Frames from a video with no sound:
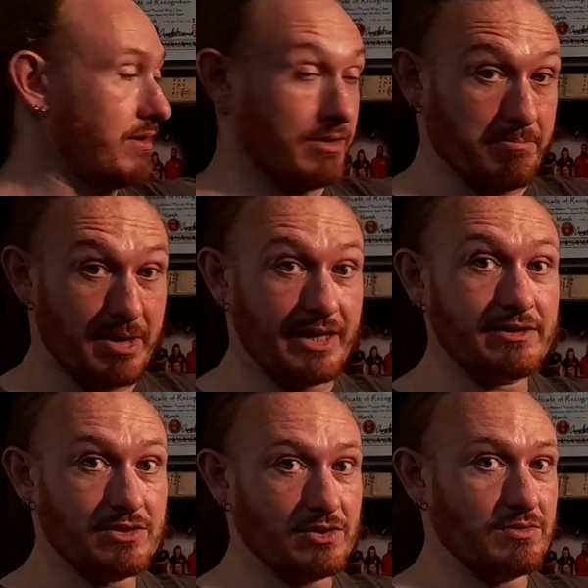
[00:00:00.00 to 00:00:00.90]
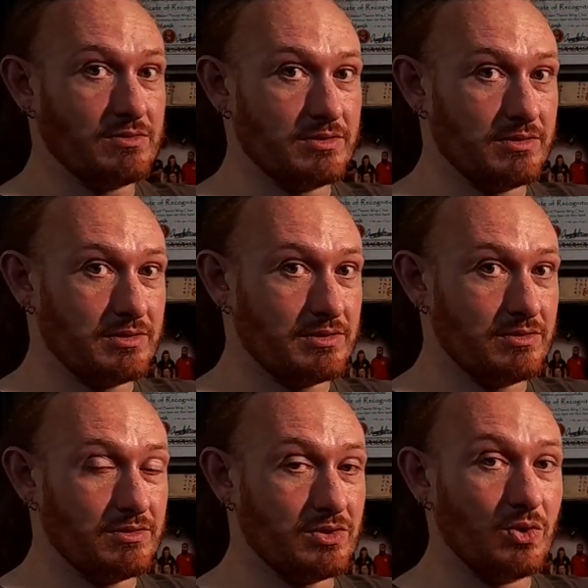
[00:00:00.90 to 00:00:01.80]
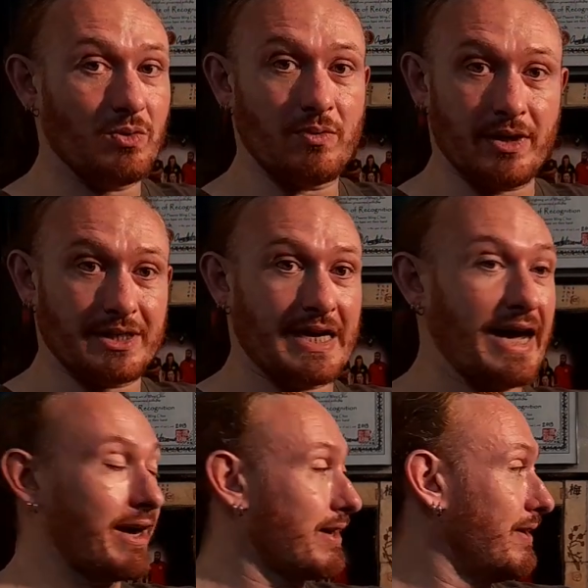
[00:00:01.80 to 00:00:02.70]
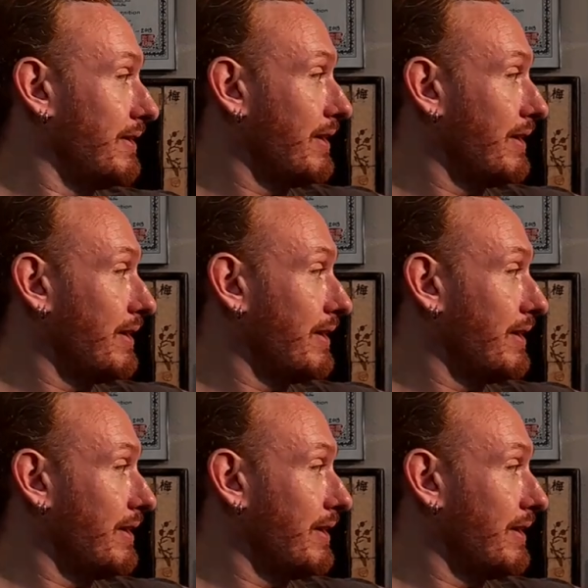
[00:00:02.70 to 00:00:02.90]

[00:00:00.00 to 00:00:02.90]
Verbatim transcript: the means to attack